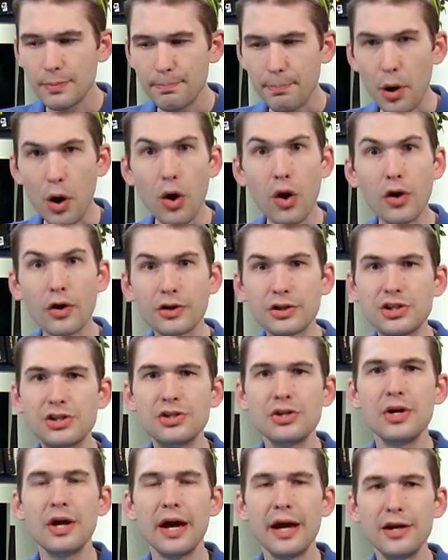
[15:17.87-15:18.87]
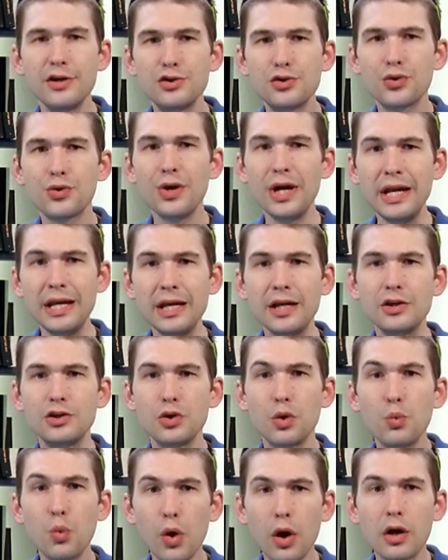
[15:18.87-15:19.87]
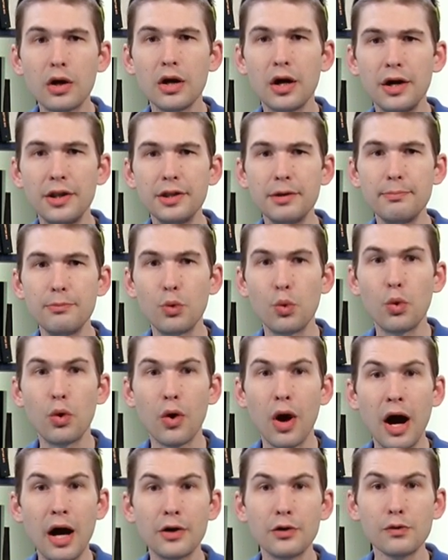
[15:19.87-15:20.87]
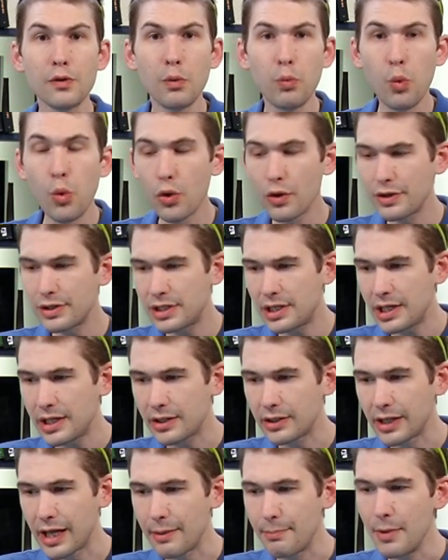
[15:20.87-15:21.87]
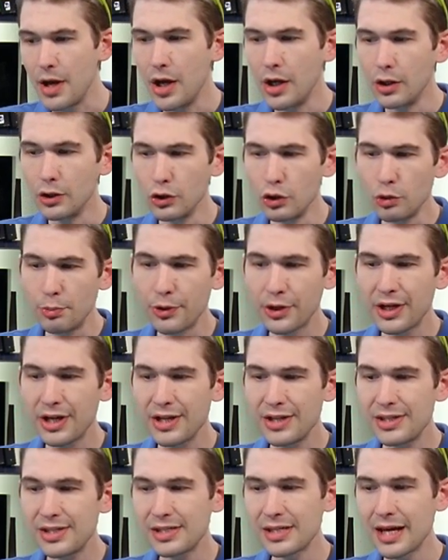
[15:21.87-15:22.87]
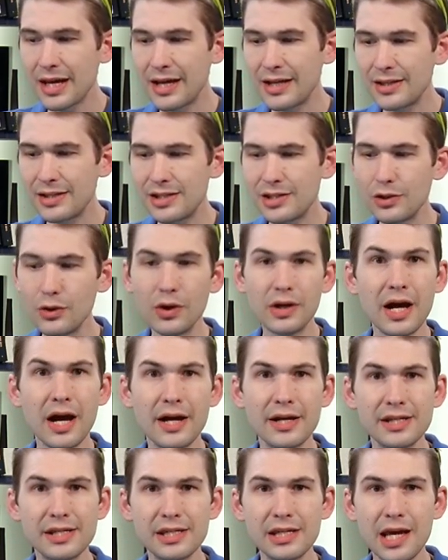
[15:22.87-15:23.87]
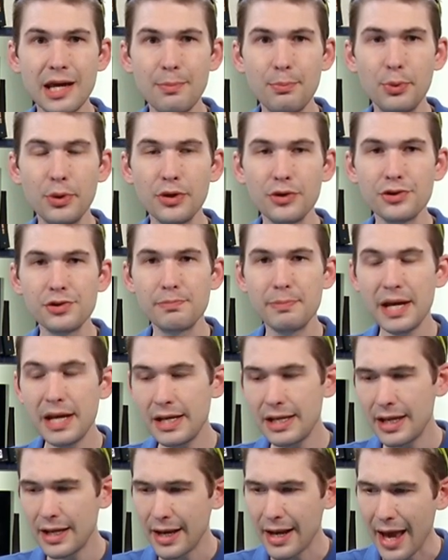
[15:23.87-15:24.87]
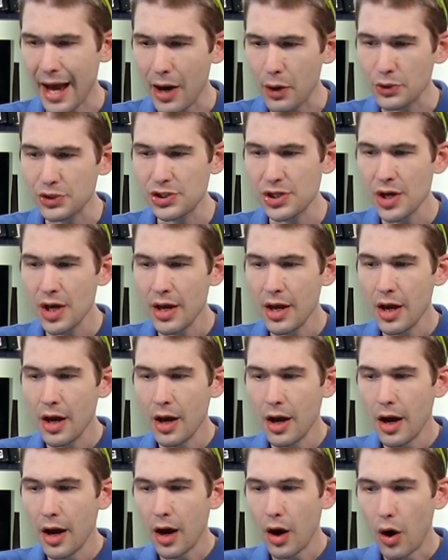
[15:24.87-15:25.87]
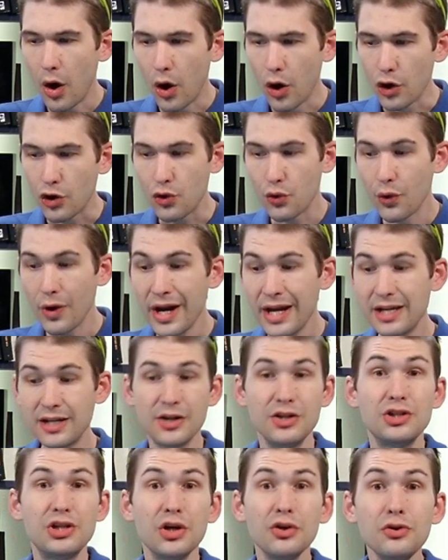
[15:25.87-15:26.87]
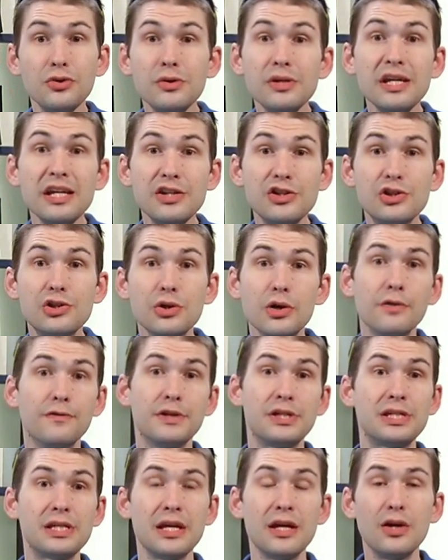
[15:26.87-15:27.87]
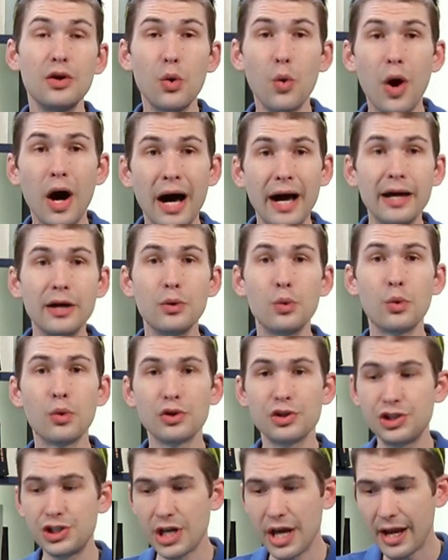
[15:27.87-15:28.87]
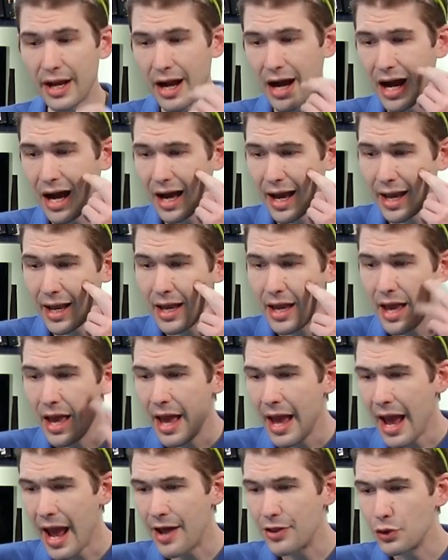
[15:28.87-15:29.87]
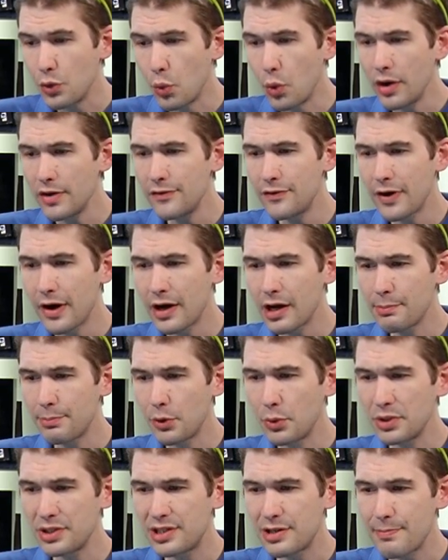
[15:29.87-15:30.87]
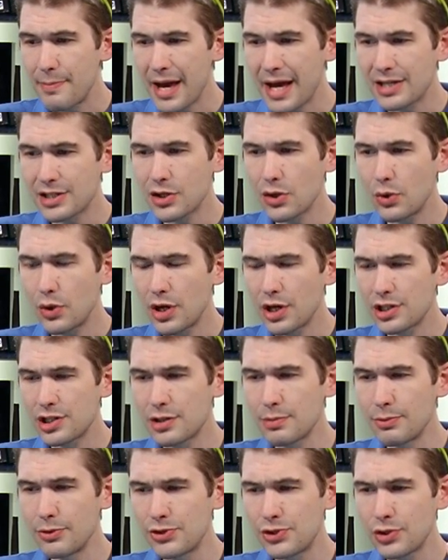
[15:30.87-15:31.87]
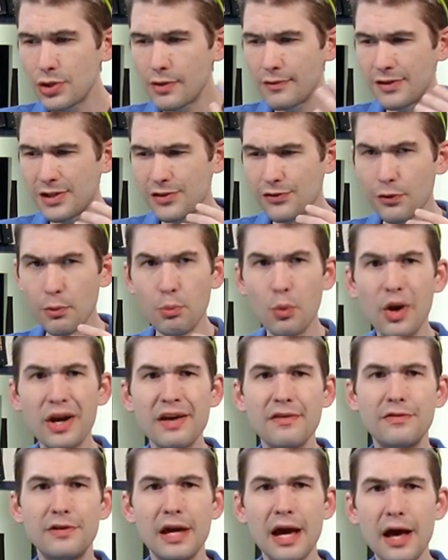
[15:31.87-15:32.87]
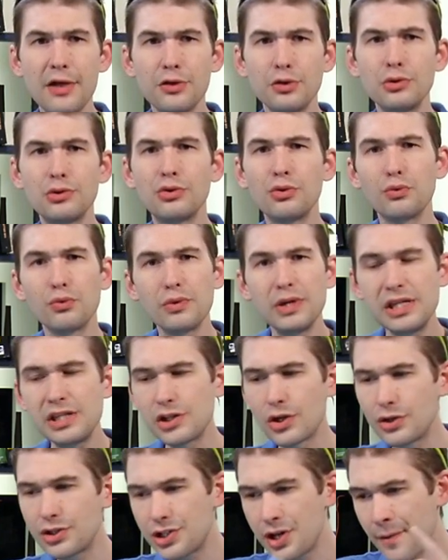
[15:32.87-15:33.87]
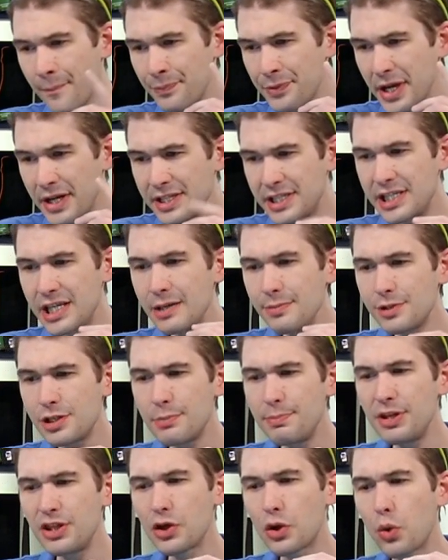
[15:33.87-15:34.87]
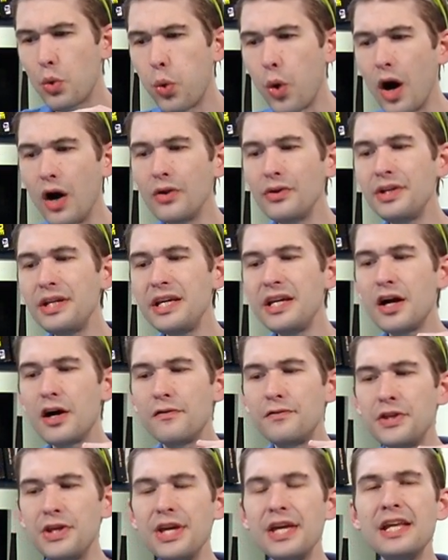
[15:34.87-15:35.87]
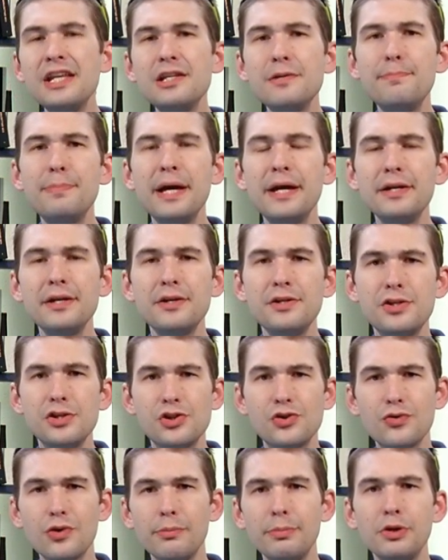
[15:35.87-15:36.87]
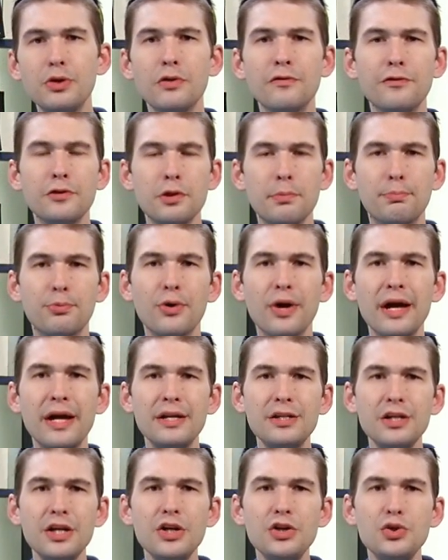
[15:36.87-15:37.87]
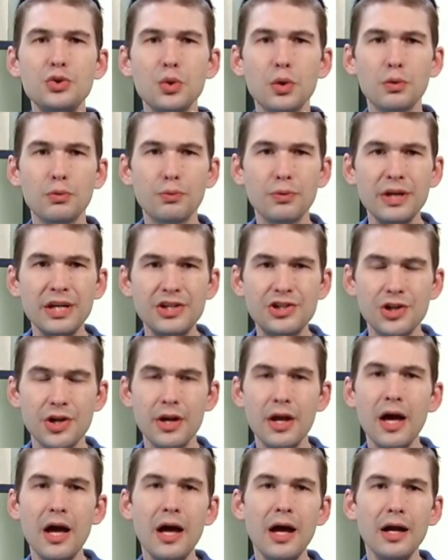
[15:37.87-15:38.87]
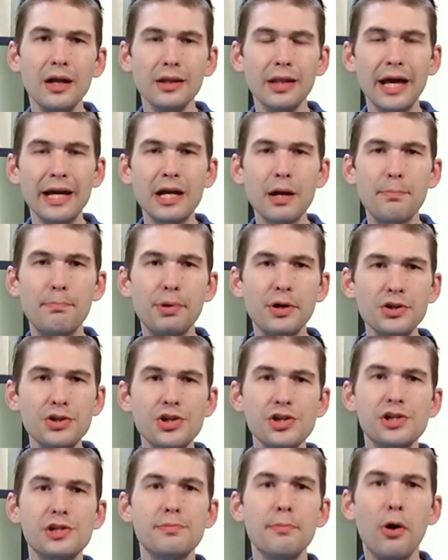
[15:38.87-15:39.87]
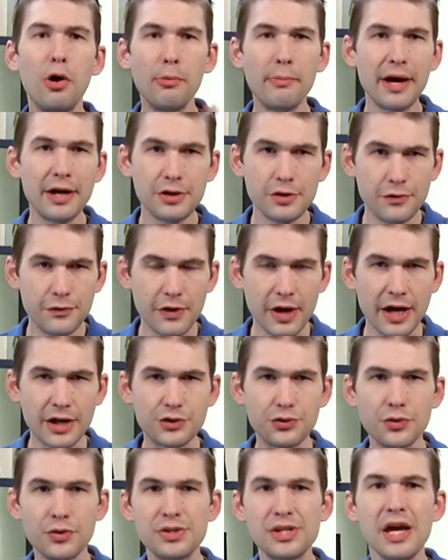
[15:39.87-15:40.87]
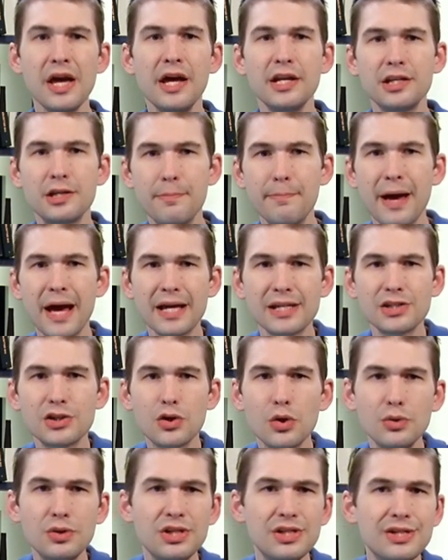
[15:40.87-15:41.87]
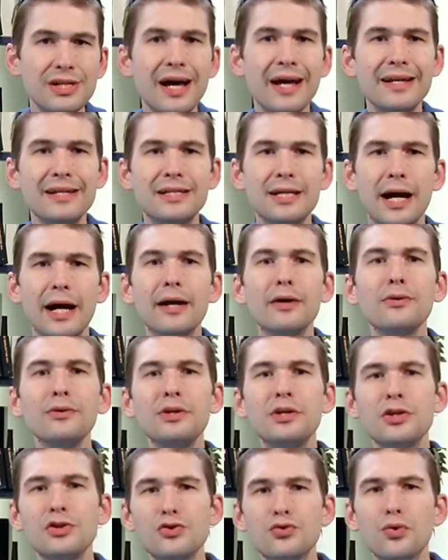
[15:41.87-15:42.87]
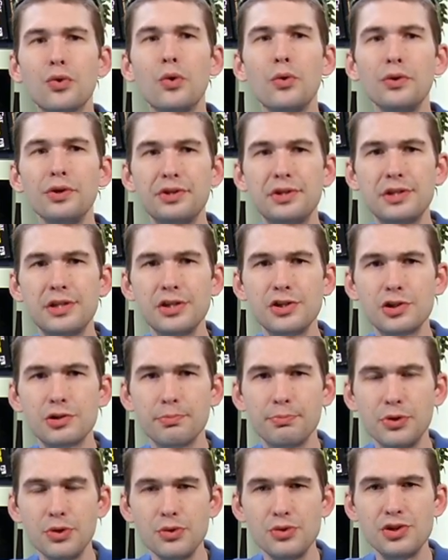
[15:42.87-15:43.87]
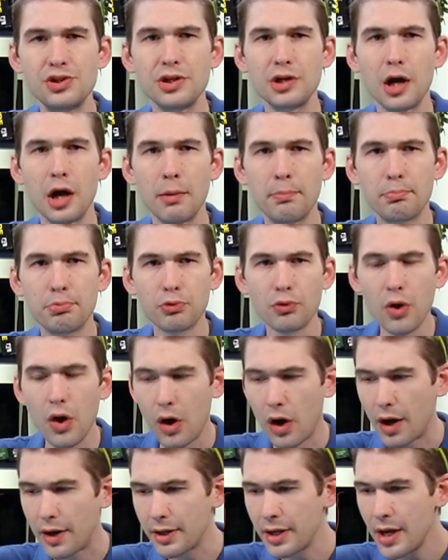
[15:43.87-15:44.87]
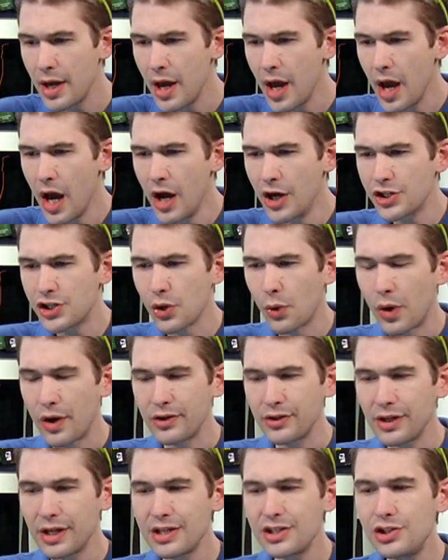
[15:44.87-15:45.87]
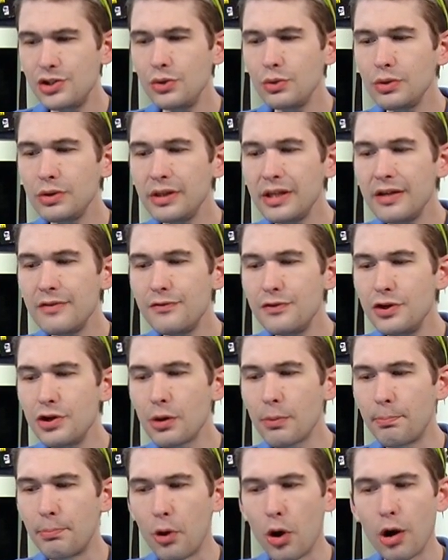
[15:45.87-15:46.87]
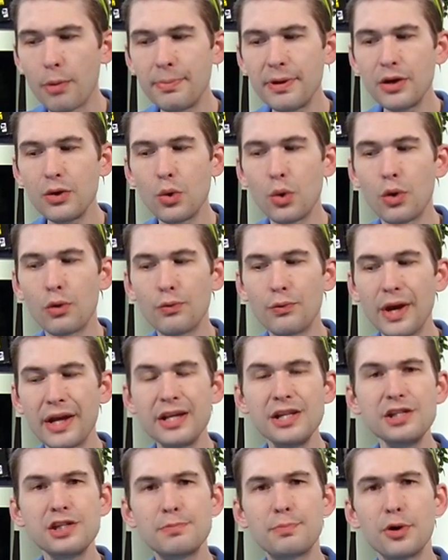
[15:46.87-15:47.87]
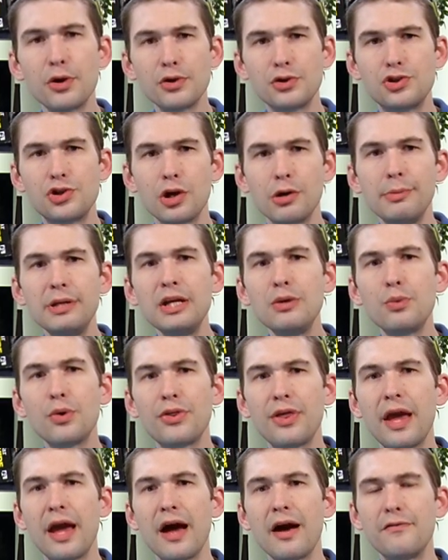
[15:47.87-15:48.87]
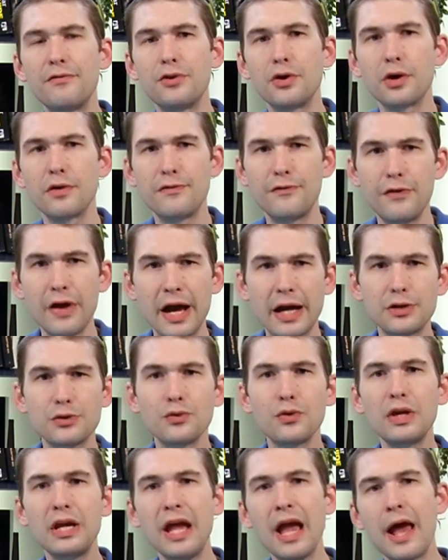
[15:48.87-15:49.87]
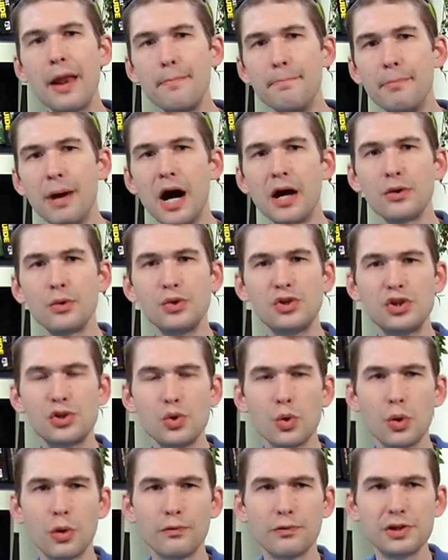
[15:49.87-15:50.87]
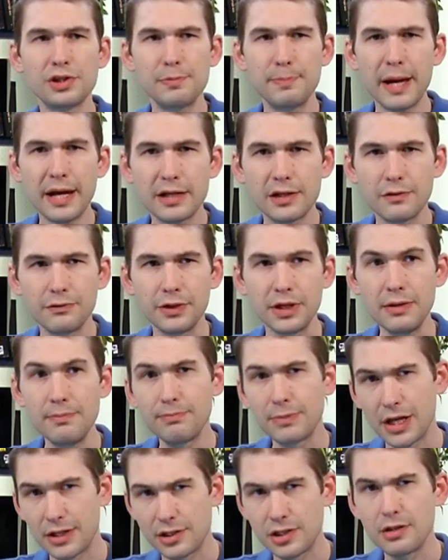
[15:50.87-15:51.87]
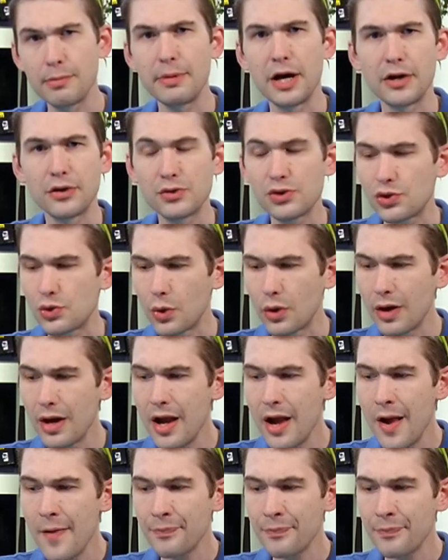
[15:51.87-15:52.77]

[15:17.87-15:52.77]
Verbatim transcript: parts and training to work on them or honor a warranty claim. Lubricants and silicon escape wheels made in house are great until you need service in Ohio or Shanghai. And the one variable with Damasko customer service, from what I've gathered through research, seems to be the quality of the independent distributor for the brand in your region. Like a bunch of small manufacturers, Damasko does not entirely control its distribution abroad. So unless you live near Barbing or Regensburg, Germany, where they have their factory and mono store respectively, that's the mono store,